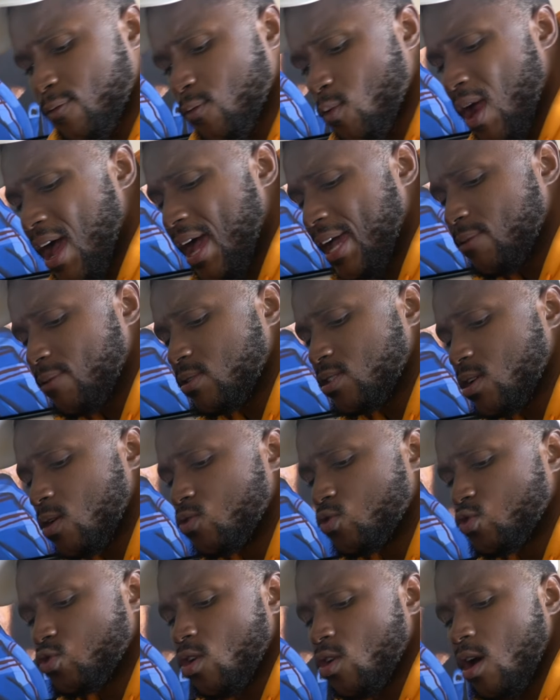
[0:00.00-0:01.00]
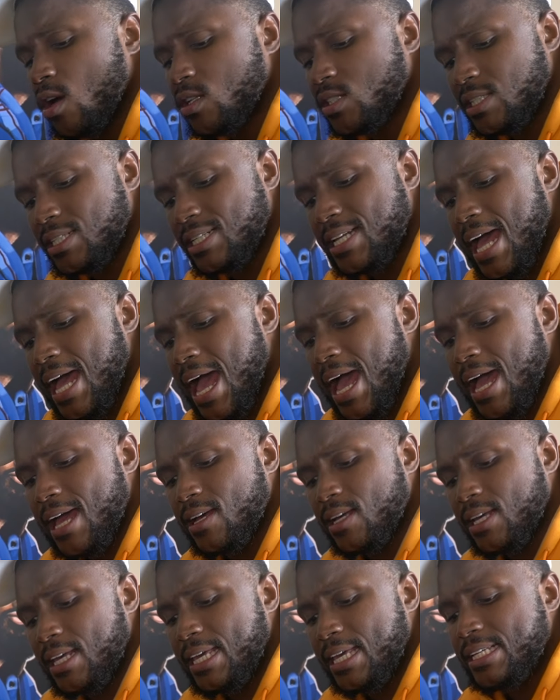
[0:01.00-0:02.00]
Ryan was on drugs or not,
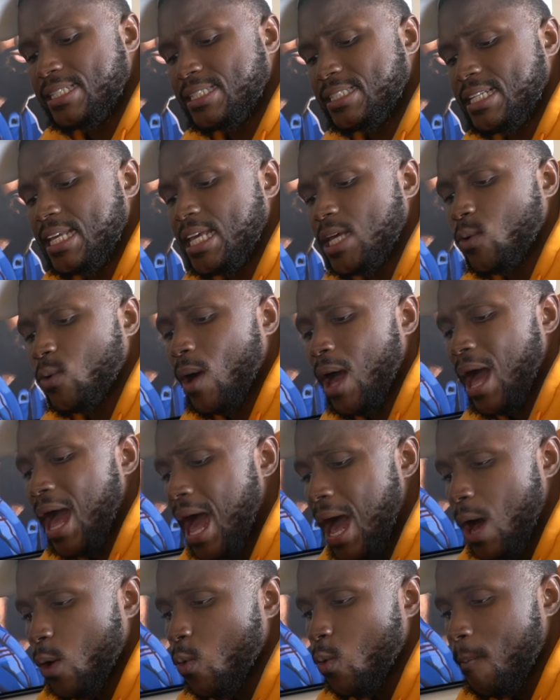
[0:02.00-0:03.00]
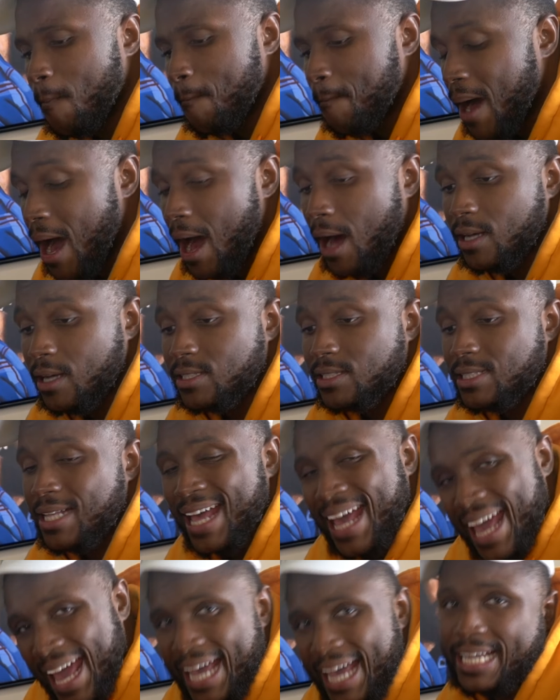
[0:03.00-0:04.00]
he still outboxed
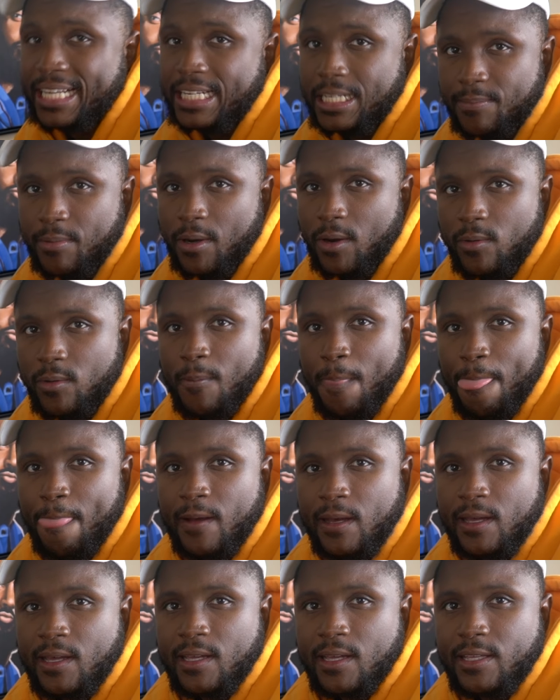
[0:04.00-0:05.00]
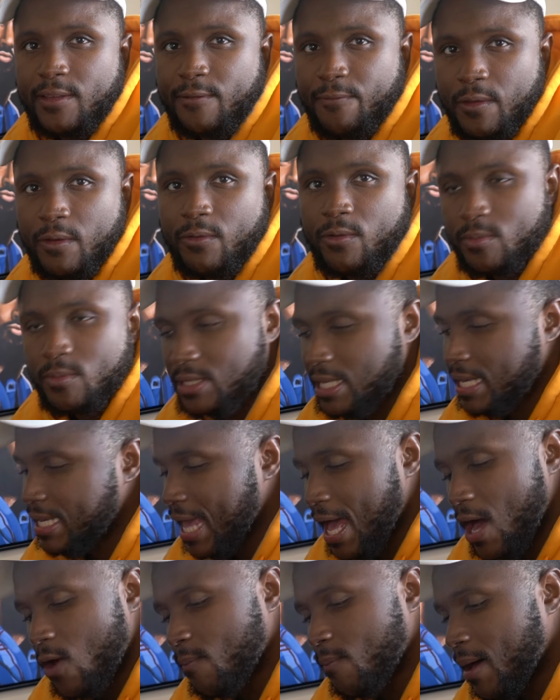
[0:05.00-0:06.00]
Haney, bro. You feel what I'm saying? He
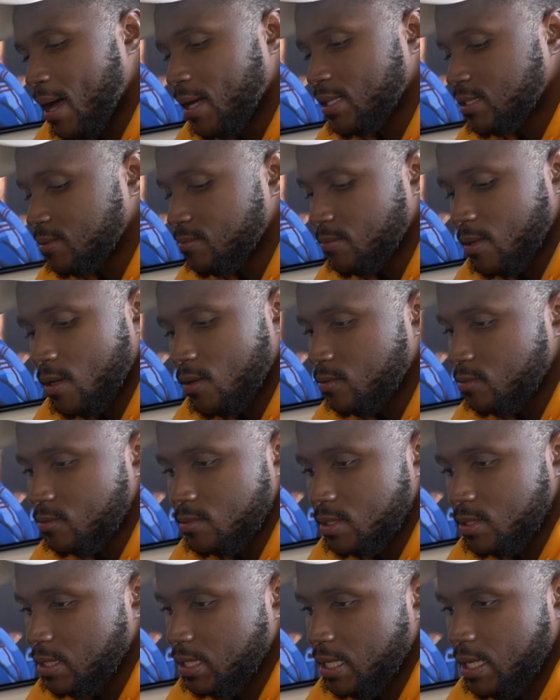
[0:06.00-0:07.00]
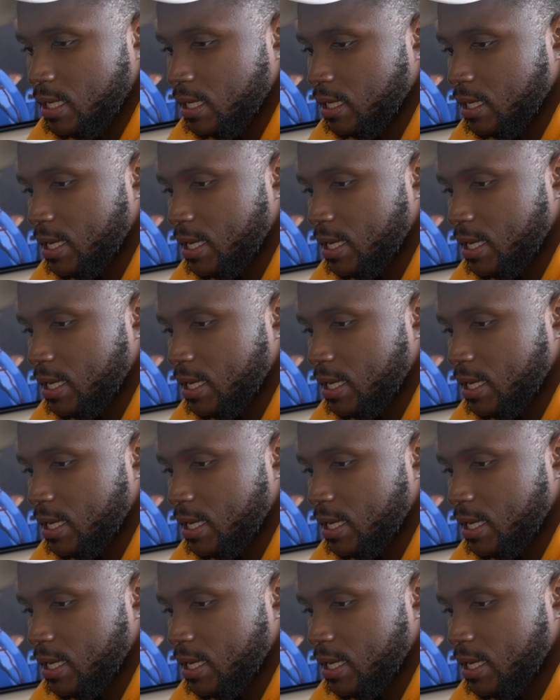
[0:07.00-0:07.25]
outboxed him, bro. You dig?